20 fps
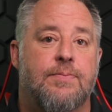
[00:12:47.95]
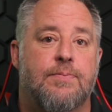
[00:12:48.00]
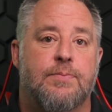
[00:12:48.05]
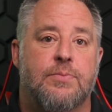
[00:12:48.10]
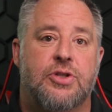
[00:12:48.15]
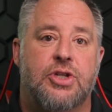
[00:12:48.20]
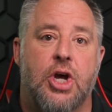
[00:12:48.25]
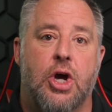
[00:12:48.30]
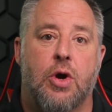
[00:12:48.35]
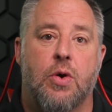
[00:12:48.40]

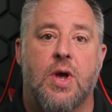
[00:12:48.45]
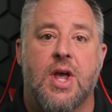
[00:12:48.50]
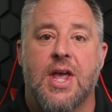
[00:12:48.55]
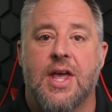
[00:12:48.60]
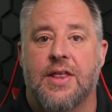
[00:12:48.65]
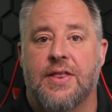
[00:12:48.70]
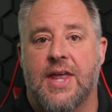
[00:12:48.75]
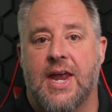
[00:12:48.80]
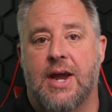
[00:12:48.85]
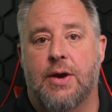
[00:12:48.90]
And so
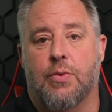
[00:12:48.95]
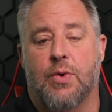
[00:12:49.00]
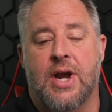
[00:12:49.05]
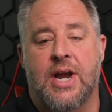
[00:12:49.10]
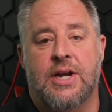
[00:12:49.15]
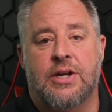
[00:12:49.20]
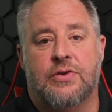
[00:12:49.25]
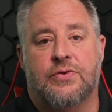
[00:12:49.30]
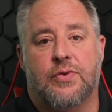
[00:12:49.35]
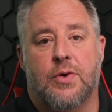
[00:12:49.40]
they
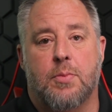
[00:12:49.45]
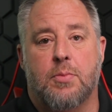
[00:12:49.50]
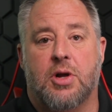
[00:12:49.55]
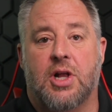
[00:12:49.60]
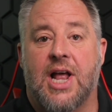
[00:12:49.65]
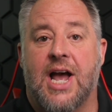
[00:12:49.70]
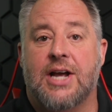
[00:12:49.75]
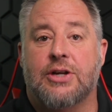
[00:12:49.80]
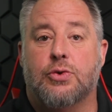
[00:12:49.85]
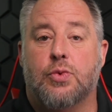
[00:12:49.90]
range from
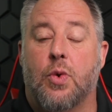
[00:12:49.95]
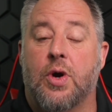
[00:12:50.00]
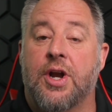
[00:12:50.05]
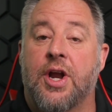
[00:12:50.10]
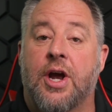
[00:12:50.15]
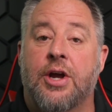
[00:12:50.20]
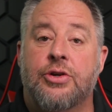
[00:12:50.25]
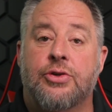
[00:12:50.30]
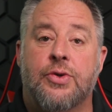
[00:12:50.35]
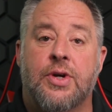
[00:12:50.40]
class
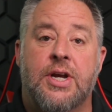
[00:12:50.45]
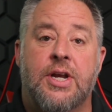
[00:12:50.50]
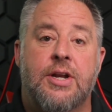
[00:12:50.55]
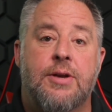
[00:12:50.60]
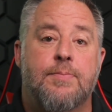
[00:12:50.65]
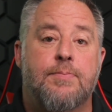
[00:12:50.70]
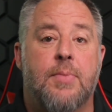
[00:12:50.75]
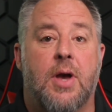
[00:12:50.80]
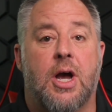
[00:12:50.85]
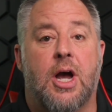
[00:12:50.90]

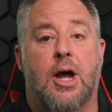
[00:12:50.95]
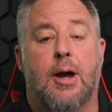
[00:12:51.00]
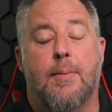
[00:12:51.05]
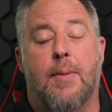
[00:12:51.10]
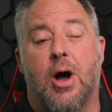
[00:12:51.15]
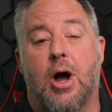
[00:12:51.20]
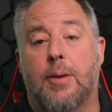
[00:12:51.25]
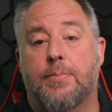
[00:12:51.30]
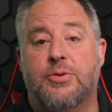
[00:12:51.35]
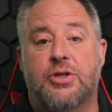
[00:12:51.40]
100
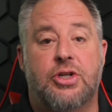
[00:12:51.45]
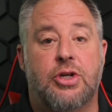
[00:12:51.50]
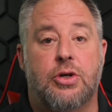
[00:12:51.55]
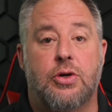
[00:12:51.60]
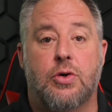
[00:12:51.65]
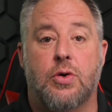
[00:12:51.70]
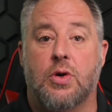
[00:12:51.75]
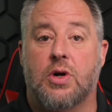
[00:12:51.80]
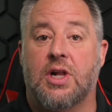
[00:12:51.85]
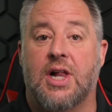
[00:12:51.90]
up
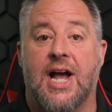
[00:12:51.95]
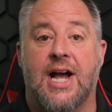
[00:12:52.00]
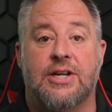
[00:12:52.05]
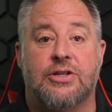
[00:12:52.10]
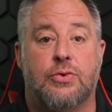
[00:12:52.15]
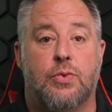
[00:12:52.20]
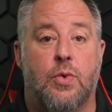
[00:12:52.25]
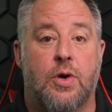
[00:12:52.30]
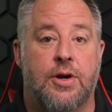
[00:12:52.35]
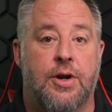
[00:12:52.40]
to
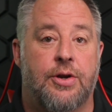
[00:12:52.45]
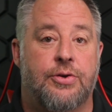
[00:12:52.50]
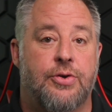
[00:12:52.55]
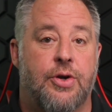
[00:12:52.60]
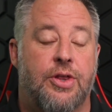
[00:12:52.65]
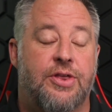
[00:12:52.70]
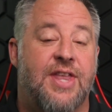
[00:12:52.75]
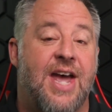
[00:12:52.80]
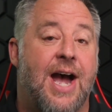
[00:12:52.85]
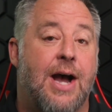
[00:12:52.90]
class
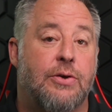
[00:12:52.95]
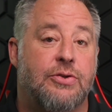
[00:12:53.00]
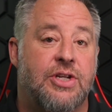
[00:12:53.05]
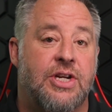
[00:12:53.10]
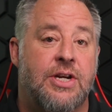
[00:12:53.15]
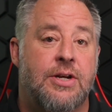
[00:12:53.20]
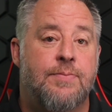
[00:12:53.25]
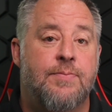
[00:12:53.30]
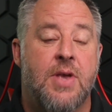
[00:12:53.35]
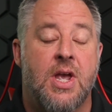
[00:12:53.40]

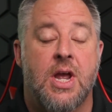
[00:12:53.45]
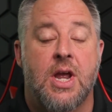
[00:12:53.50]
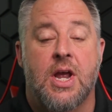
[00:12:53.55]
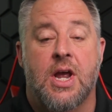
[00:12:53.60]
100,000,